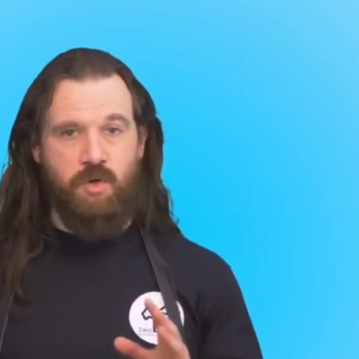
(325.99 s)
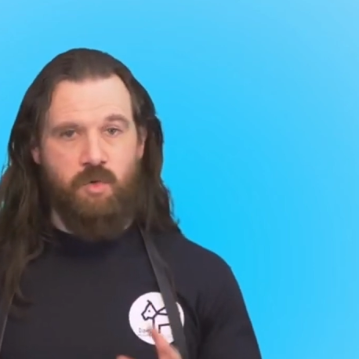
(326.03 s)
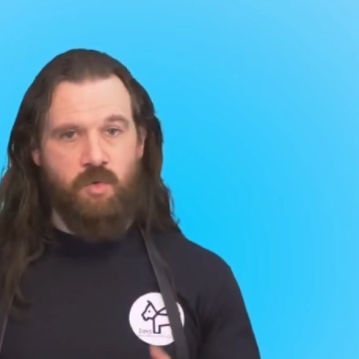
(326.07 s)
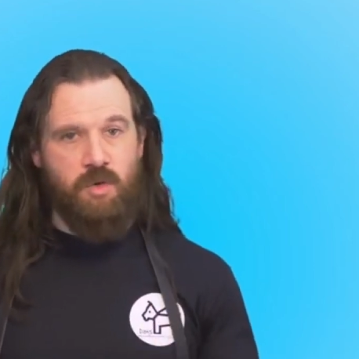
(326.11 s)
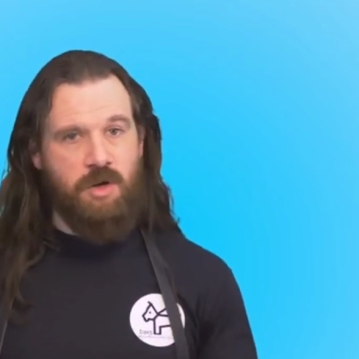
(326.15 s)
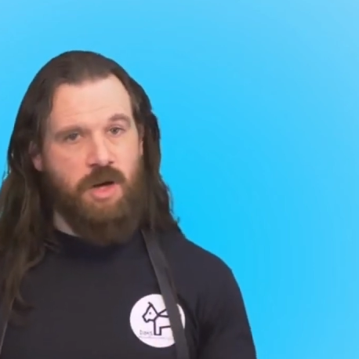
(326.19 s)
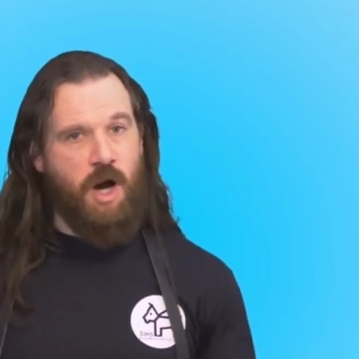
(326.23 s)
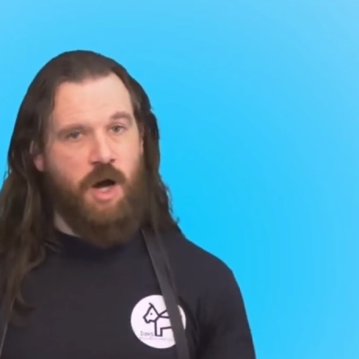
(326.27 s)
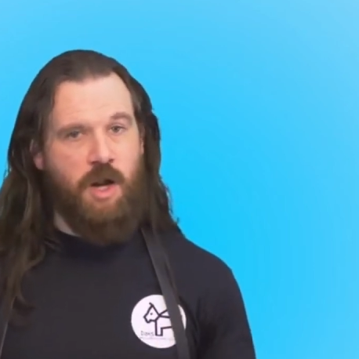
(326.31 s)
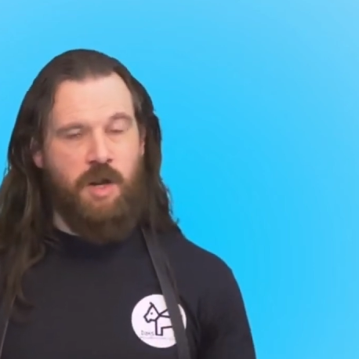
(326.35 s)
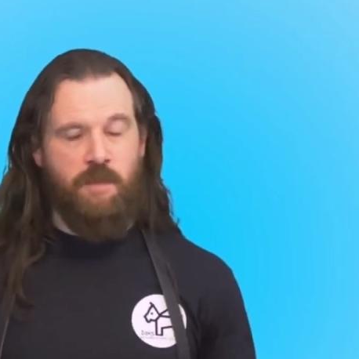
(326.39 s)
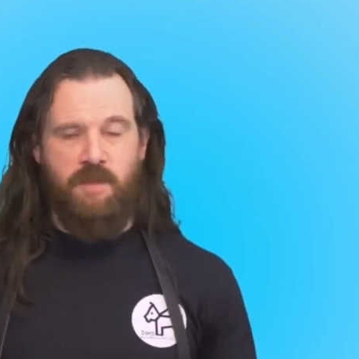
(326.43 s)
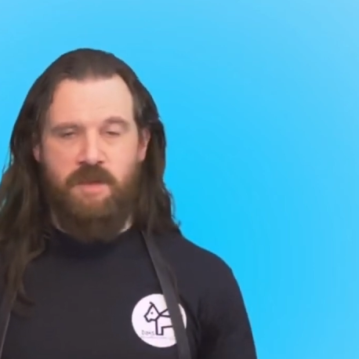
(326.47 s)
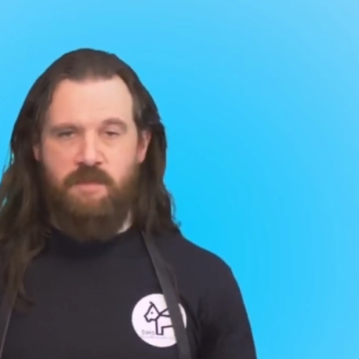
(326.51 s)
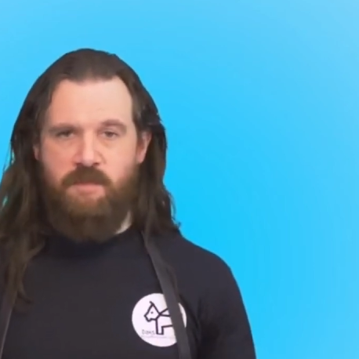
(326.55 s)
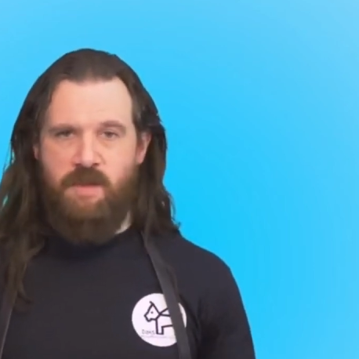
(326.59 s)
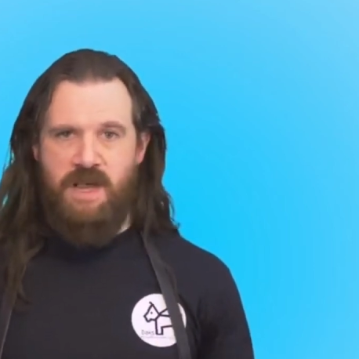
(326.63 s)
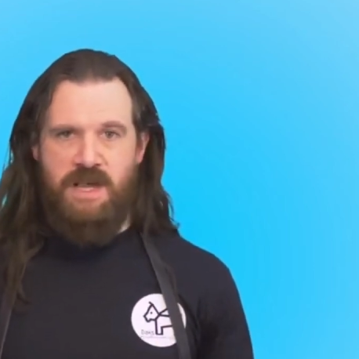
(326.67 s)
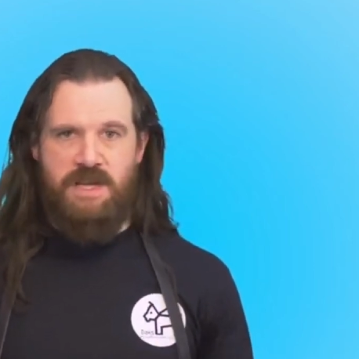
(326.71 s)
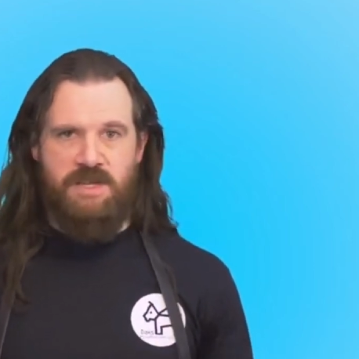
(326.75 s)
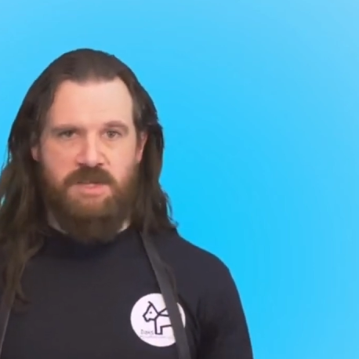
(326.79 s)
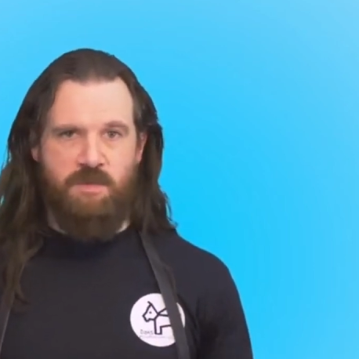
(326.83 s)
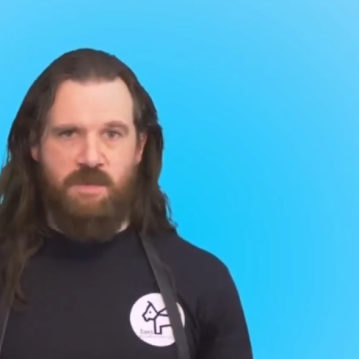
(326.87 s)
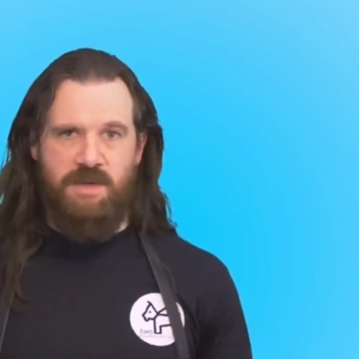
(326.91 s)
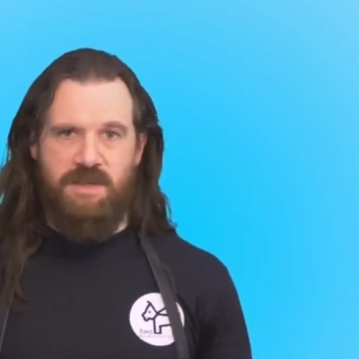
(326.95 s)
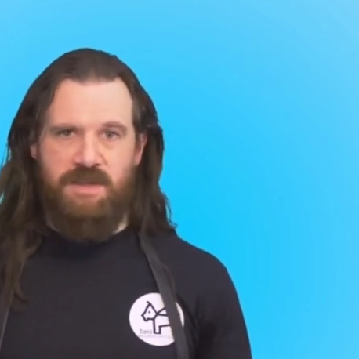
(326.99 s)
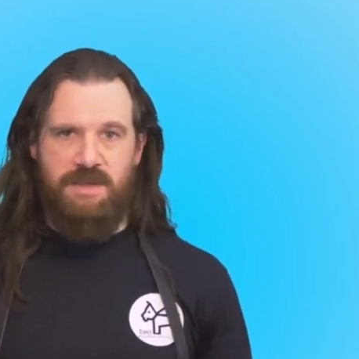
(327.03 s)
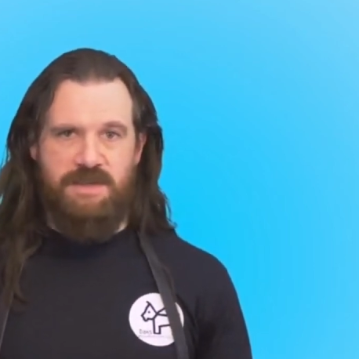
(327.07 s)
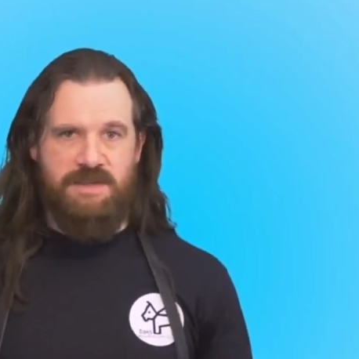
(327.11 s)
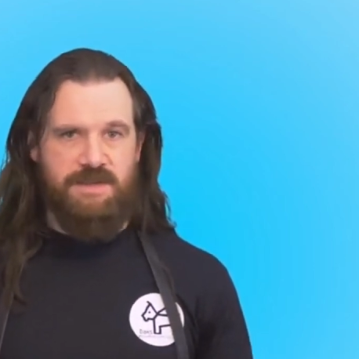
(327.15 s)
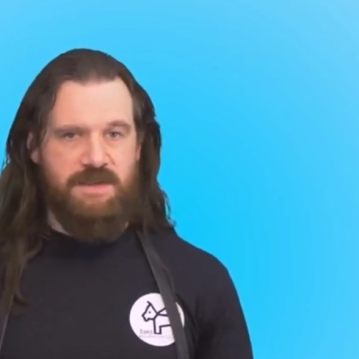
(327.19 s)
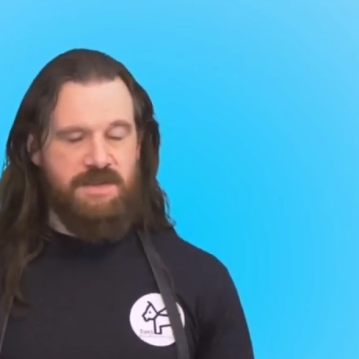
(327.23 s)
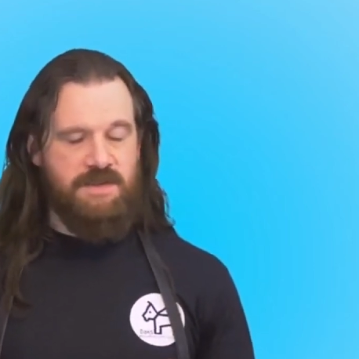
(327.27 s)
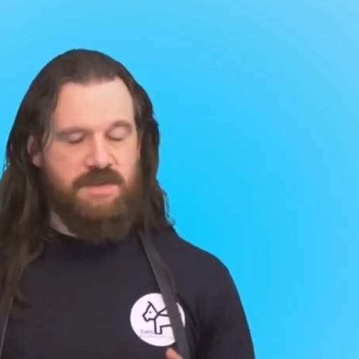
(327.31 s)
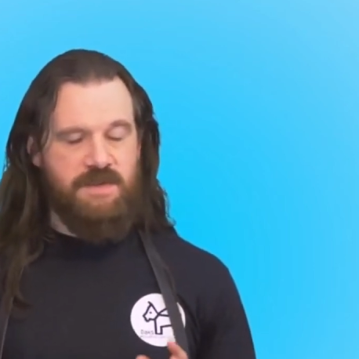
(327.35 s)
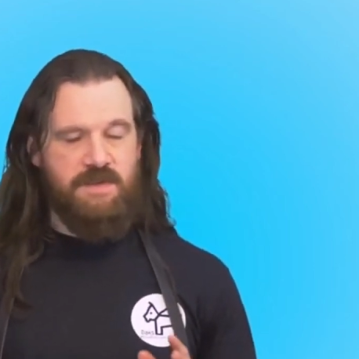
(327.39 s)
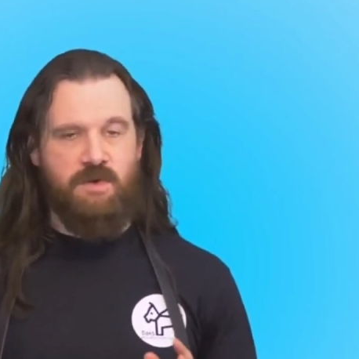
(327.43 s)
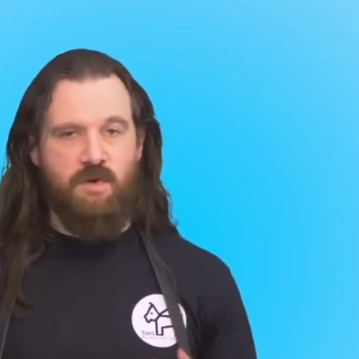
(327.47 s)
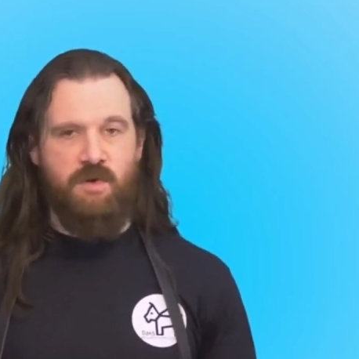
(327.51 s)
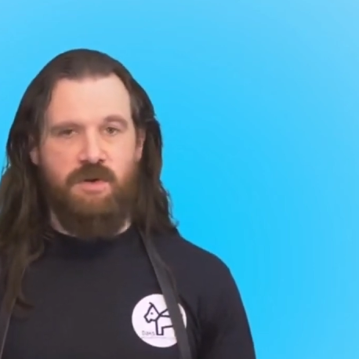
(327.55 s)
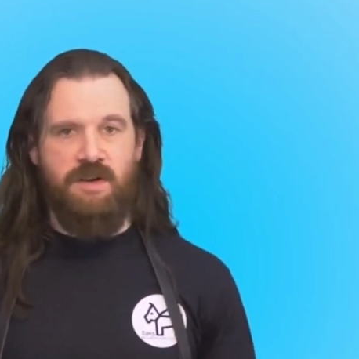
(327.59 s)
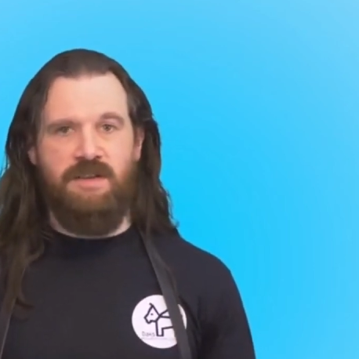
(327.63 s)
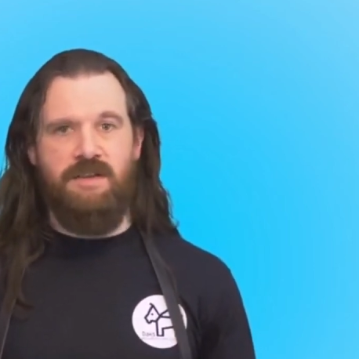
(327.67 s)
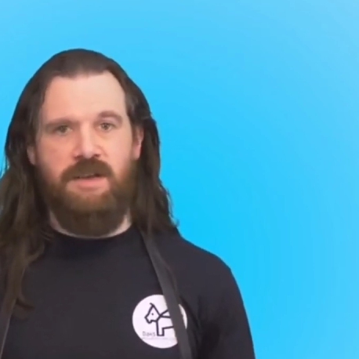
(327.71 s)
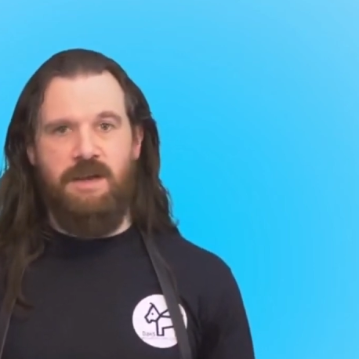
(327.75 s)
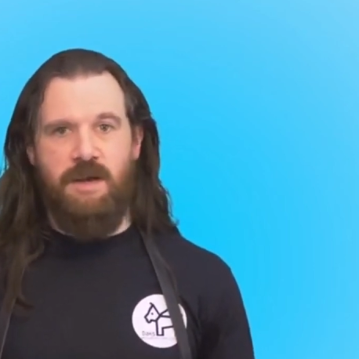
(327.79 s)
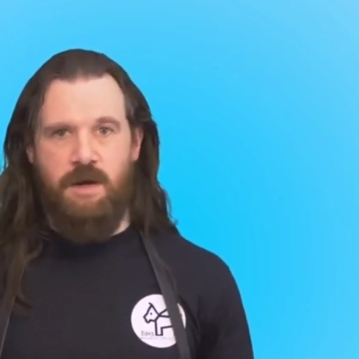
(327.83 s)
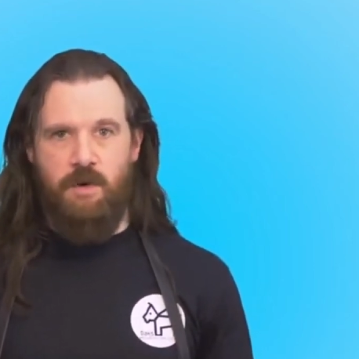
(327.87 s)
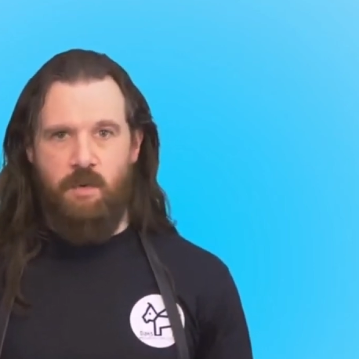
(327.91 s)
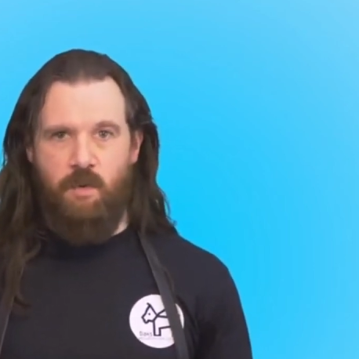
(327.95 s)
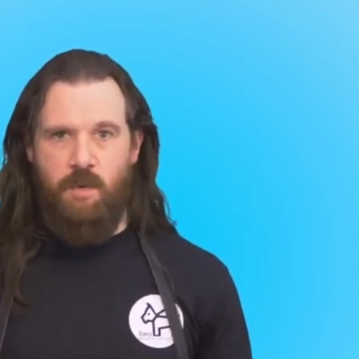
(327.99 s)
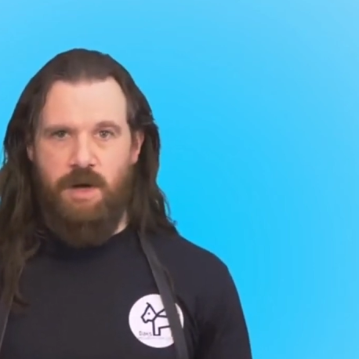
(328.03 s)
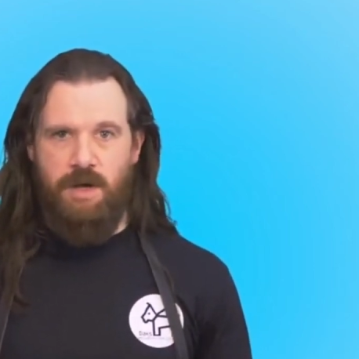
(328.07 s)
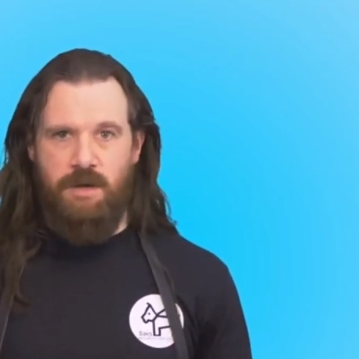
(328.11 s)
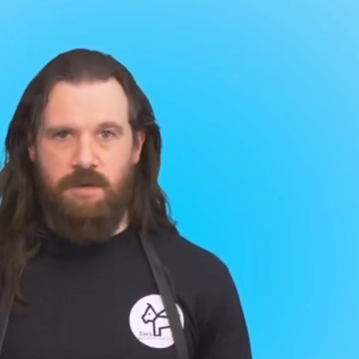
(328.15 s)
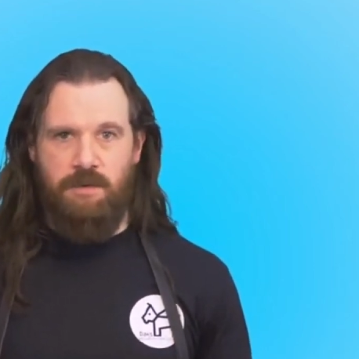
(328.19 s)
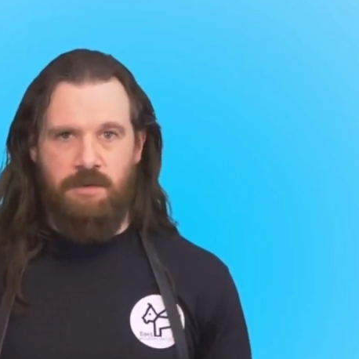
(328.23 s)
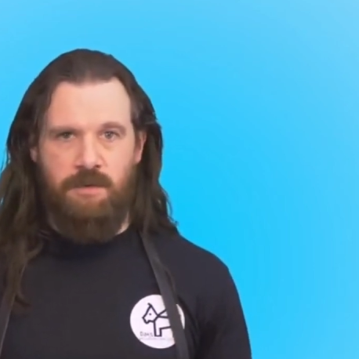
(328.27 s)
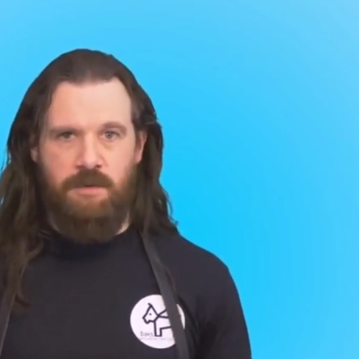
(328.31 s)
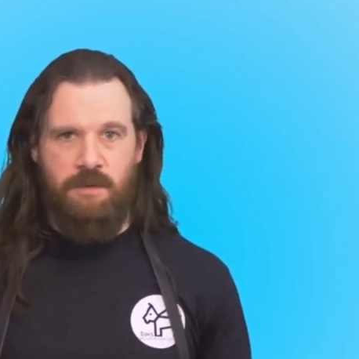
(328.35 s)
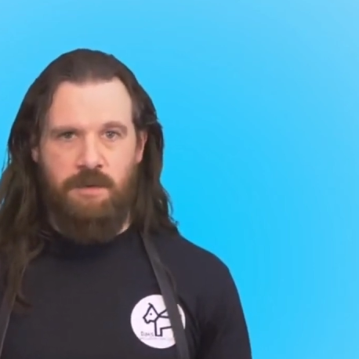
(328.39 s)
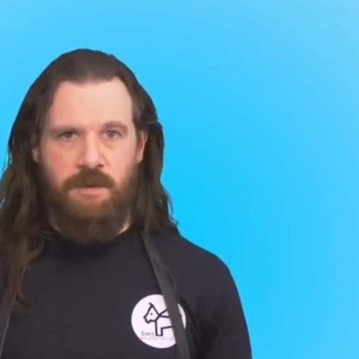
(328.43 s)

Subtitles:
You gotta be patient with this. This is going to take a while.